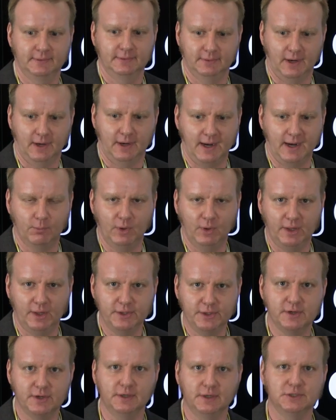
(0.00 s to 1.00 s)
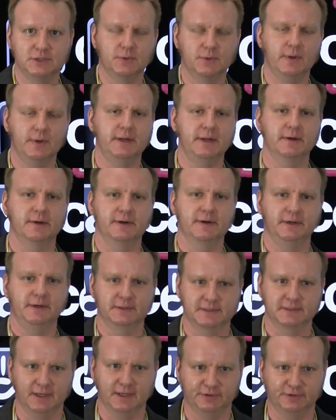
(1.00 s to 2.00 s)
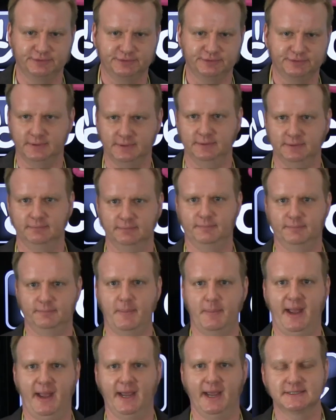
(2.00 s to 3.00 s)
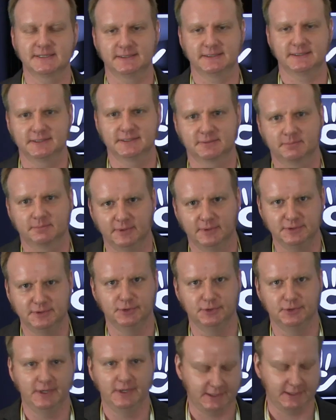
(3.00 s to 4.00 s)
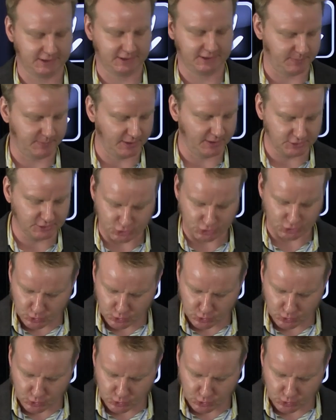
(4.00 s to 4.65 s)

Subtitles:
All right. Well, you can enjoy hearing yourself in the past. It's a unique experience.